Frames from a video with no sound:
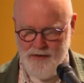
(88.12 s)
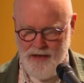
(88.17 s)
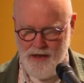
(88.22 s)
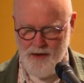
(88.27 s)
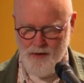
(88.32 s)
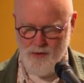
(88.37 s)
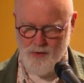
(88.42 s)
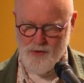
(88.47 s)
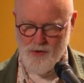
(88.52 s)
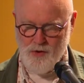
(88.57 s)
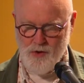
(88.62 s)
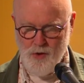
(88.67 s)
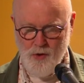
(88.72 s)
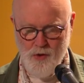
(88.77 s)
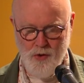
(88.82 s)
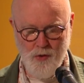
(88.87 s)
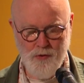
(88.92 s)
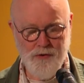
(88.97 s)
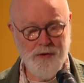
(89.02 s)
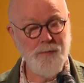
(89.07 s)
now not
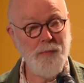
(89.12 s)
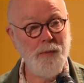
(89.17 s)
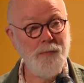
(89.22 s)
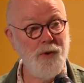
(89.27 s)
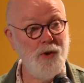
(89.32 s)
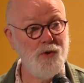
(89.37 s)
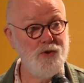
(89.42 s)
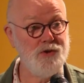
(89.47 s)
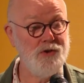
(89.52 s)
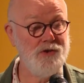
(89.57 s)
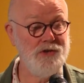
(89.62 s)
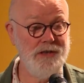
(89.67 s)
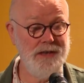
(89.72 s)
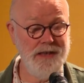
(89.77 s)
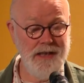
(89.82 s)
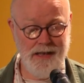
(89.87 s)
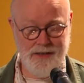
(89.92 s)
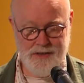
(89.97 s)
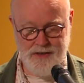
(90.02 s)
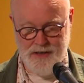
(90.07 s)
only on the proposals in
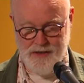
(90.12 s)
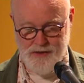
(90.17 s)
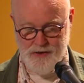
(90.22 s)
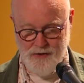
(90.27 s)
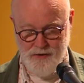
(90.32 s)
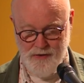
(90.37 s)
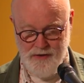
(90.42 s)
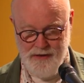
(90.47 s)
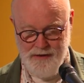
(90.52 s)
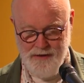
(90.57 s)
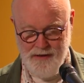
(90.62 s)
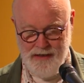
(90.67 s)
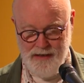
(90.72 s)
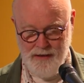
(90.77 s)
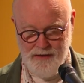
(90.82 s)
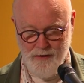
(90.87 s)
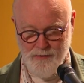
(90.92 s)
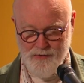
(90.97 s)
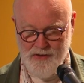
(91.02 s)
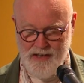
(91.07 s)
the essays
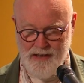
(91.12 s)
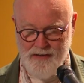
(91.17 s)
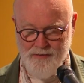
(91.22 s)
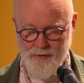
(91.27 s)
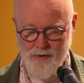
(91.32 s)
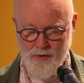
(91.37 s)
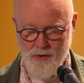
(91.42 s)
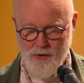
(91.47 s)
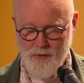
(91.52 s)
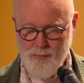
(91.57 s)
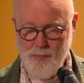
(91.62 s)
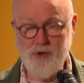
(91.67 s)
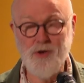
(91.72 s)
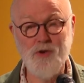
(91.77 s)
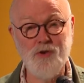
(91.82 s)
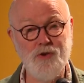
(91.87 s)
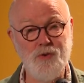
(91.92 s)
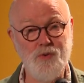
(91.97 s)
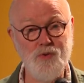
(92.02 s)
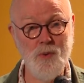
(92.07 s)
of the catalogue, but
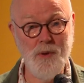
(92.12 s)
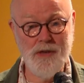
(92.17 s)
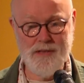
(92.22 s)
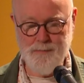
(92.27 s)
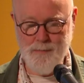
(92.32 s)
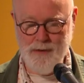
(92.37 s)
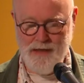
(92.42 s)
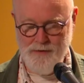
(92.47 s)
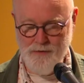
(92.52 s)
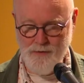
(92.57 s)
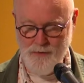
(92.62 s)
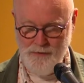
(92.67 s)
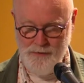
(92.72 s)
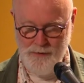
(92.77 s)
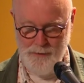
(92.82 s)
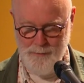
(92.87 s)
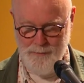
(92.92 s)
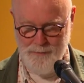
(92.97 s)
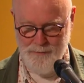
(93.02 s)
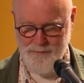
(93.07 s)
also to expand on
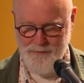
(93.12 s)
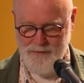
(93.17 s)
them.